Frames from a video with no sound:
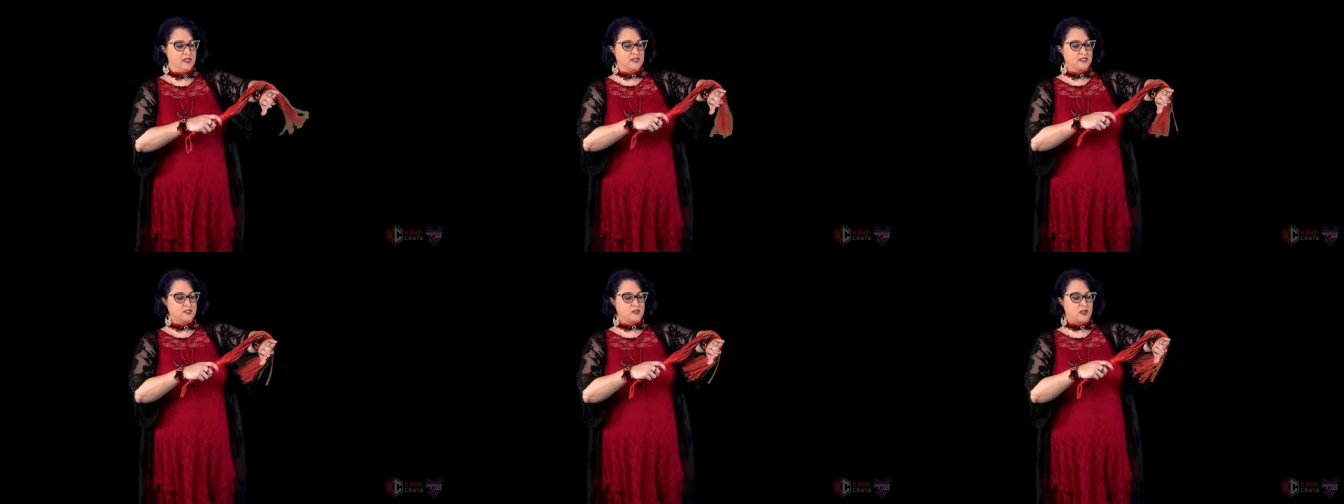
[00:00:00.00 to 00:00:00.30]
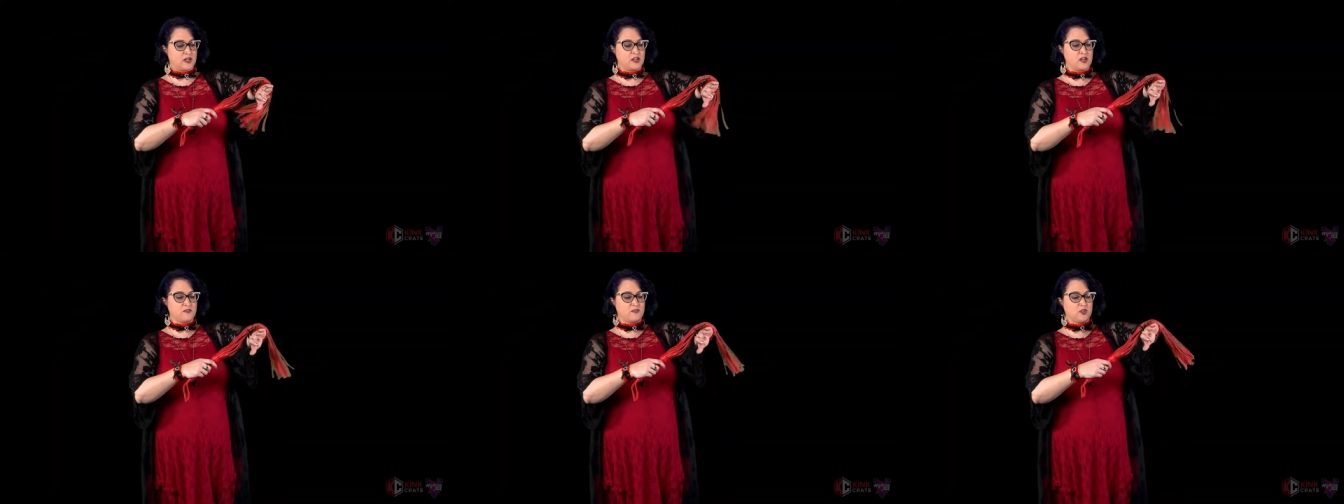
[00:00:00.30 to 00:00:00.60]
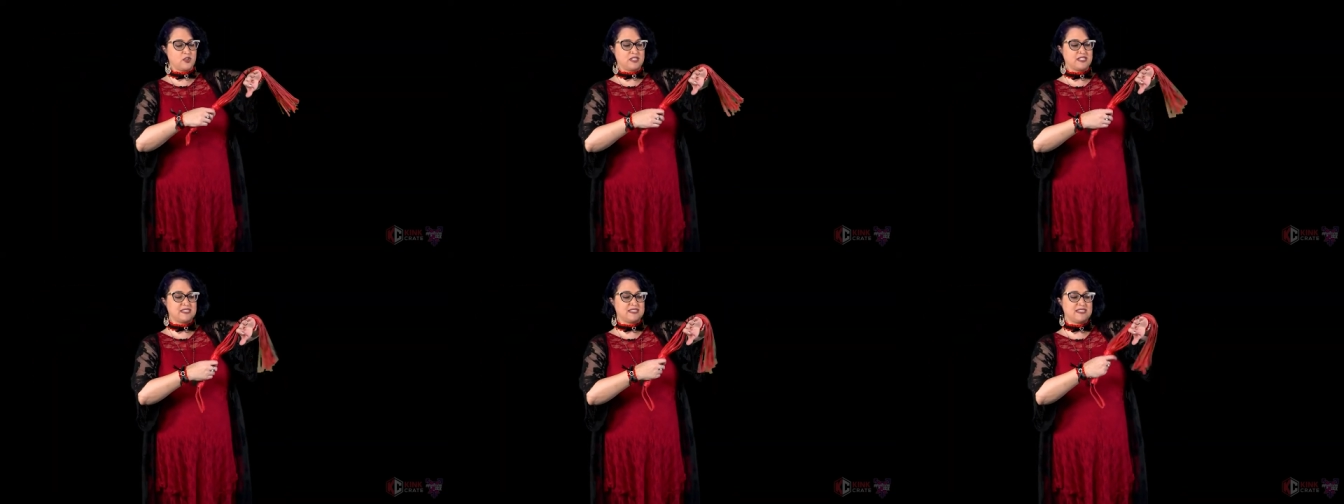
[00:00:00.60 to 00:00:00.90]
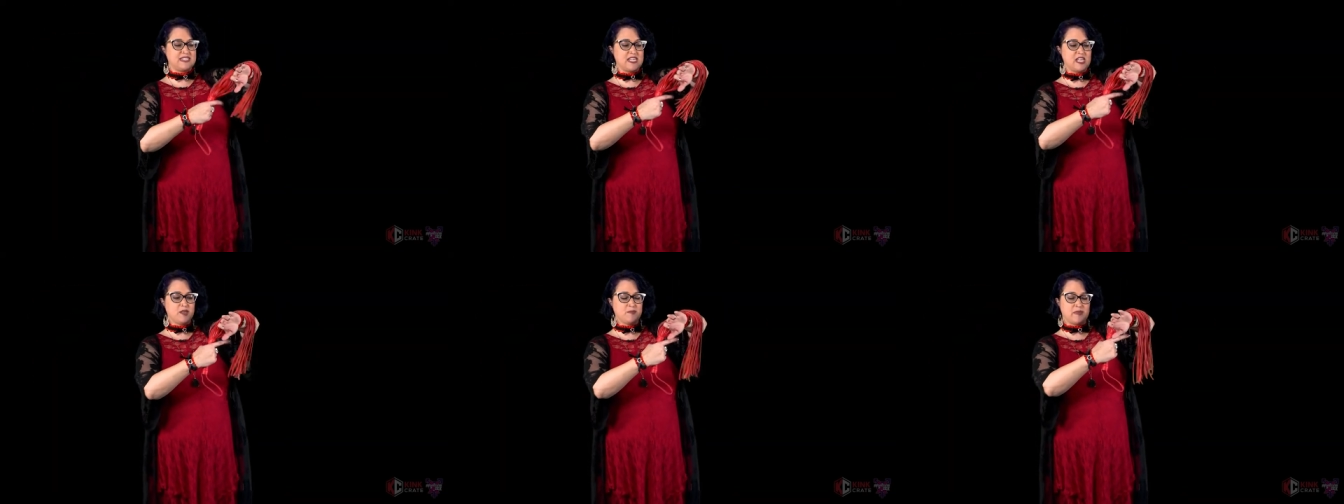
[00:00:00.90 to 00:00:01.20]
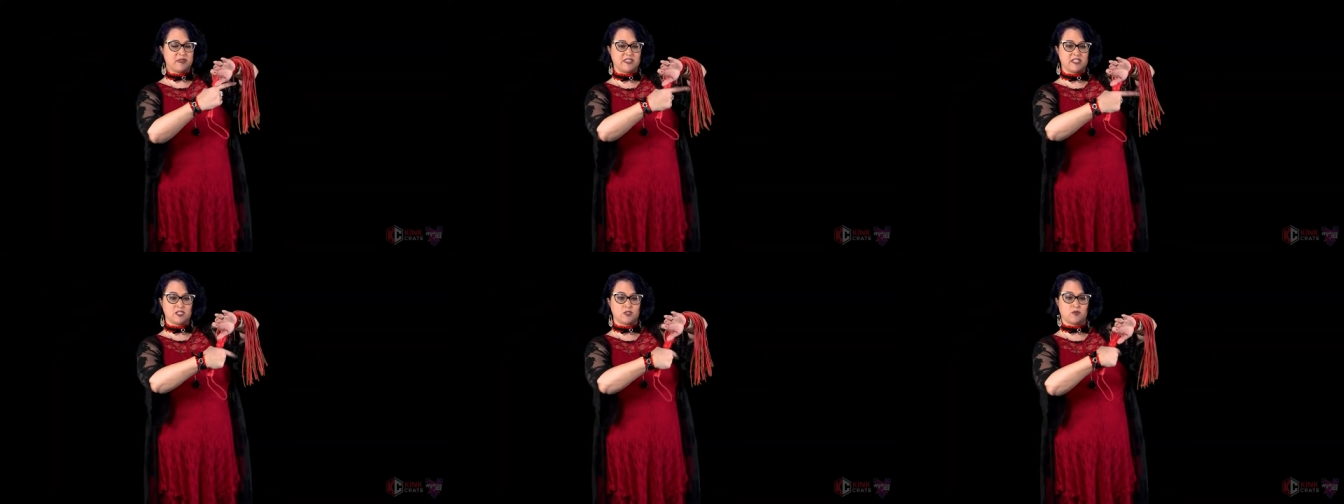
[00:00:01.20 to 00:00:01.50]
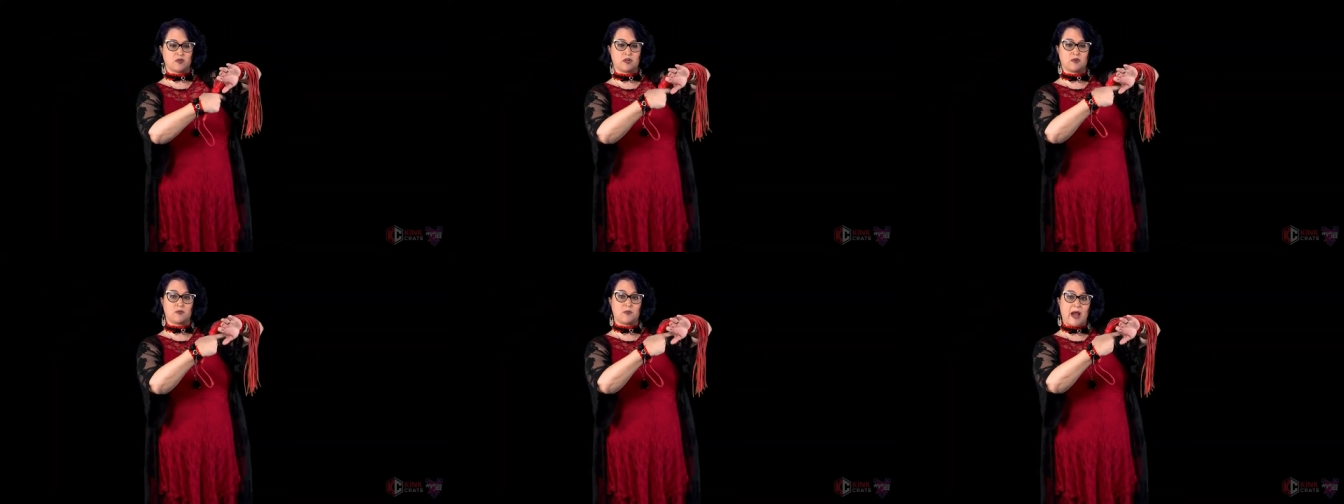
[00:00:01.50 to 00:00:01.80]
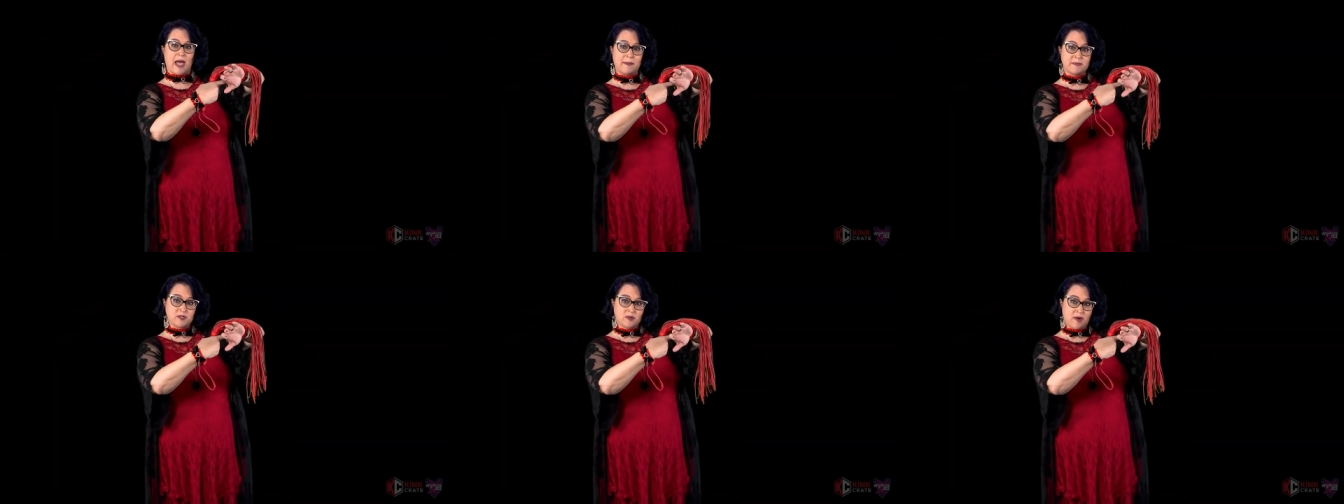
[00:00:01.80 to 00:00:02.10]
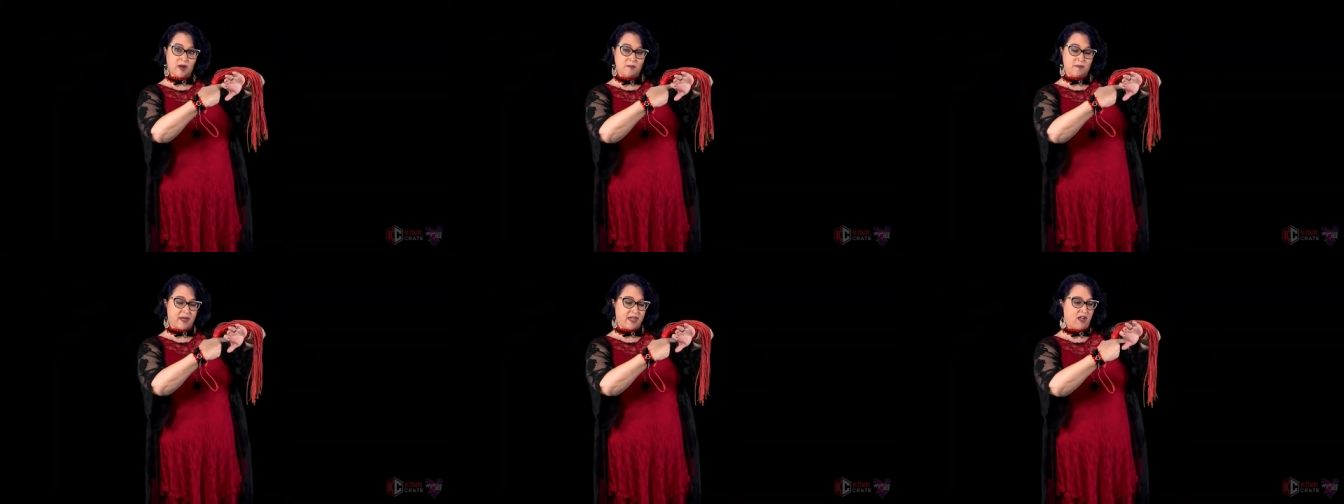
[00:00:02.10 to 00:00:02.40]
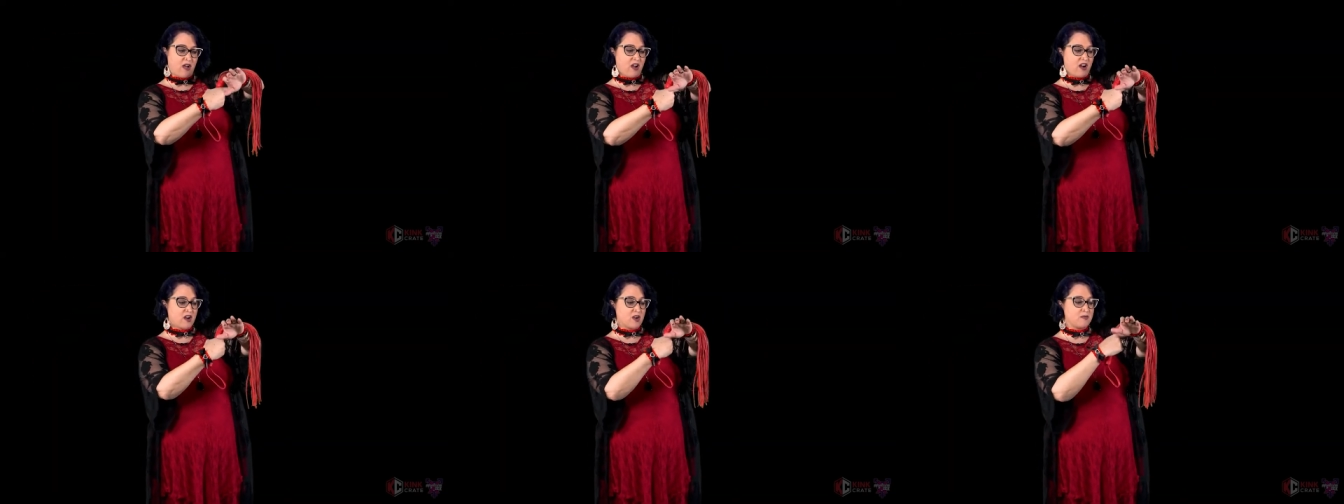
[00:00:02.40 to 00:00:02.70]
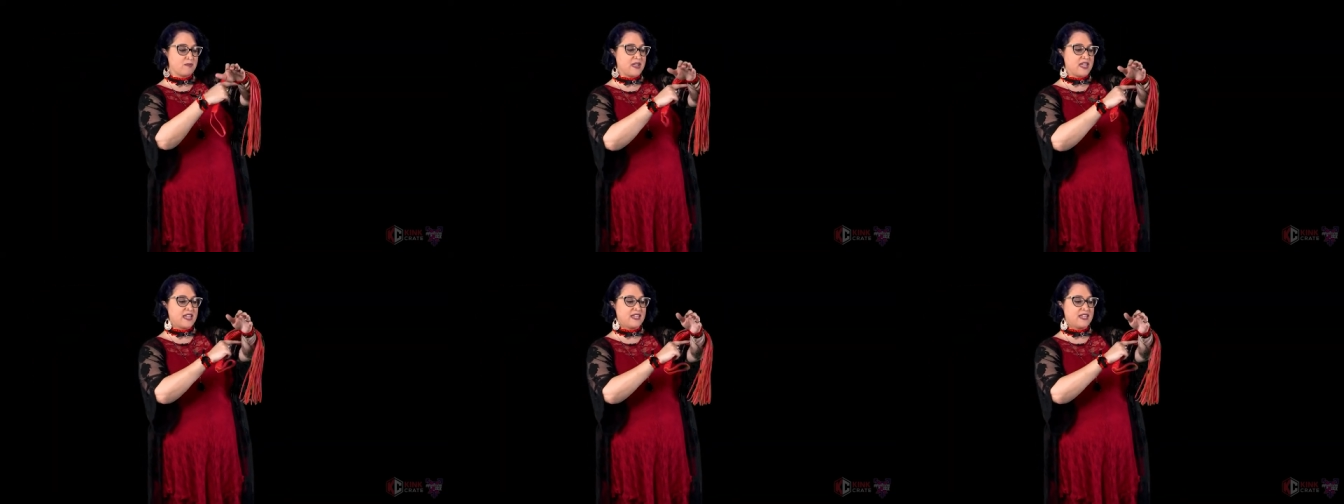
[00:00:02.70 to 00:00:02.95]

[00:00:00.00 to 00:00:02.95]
So I don't know if you could see, but this sort of wrapped around my arm